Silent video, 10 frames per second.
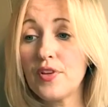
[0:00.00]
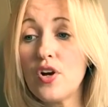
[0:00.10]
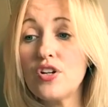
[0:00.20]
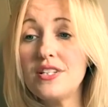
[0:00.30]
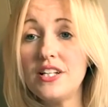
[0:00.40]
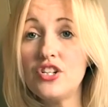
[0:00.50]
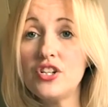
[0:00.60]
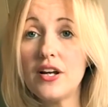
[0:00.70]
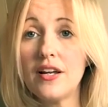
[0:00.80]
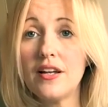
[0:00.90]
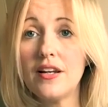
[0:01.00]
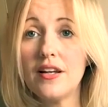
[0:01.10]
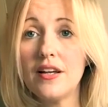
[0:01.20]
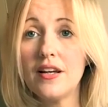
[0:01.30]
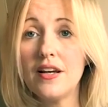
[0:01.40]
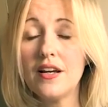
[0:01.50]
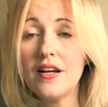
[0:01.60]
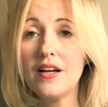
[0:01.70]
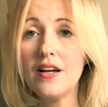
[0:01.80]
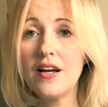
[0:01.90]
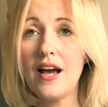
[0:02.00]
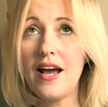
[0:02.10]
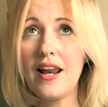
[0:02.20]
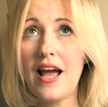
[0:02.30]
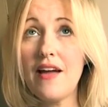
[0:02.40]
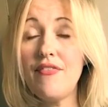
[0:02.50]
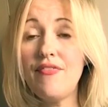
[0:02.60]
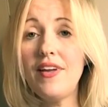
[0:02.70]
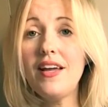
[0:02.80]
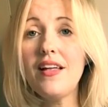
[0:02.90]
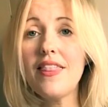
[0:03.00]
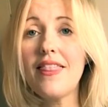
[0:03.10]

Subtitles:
condition, and I feel